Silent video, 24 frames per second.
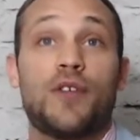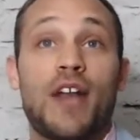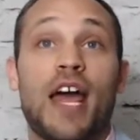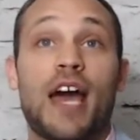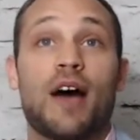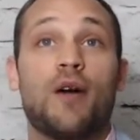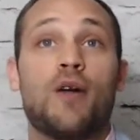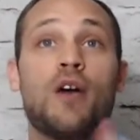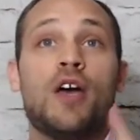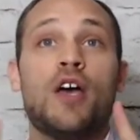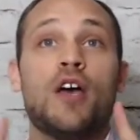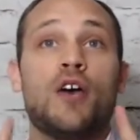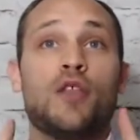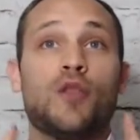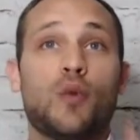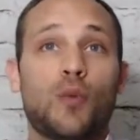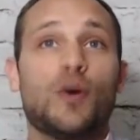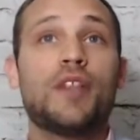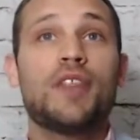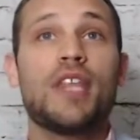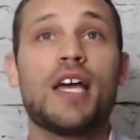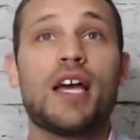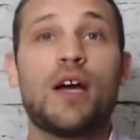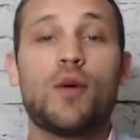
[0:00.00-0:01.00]
Now, the
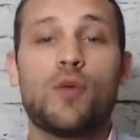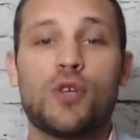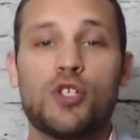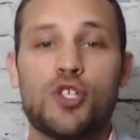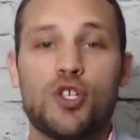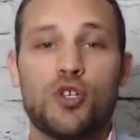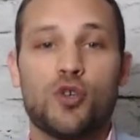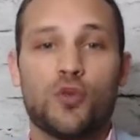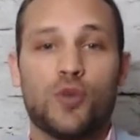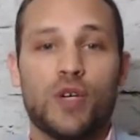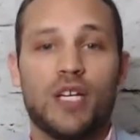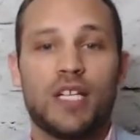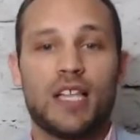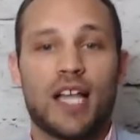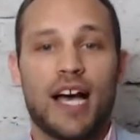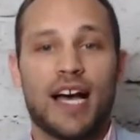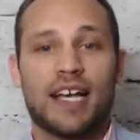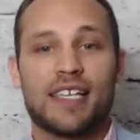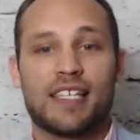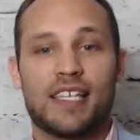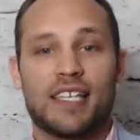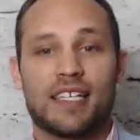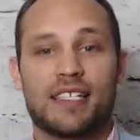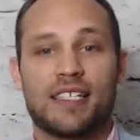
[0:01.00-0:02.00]
one thing I want you to
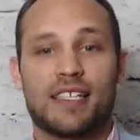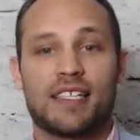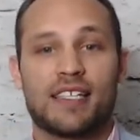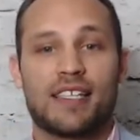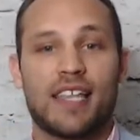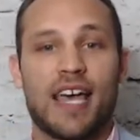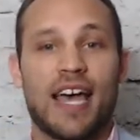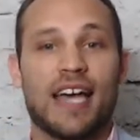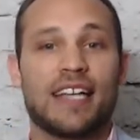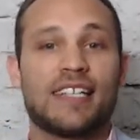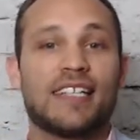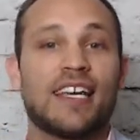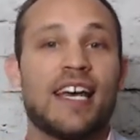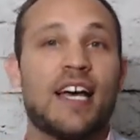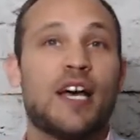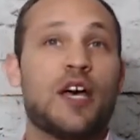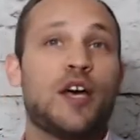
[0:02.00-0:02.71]
realize is that